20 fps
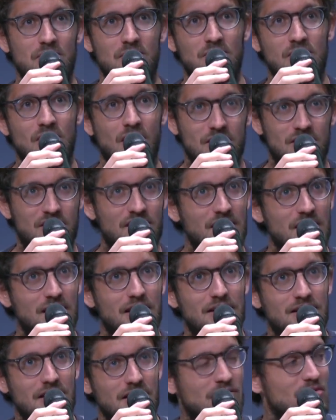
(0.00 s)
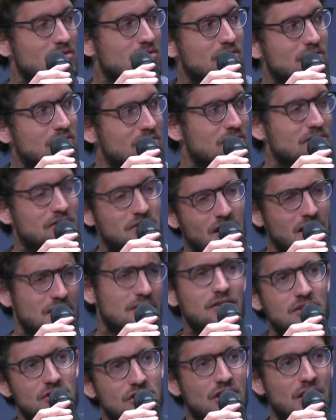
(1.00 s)
not seeing it as a
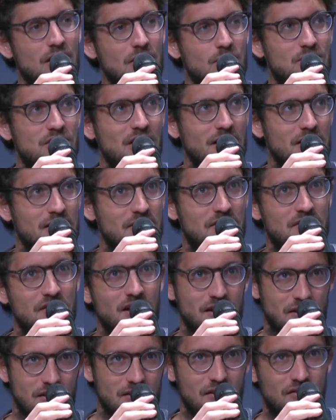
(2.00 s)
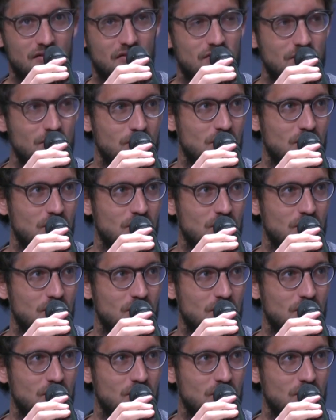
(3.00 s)
technological object that is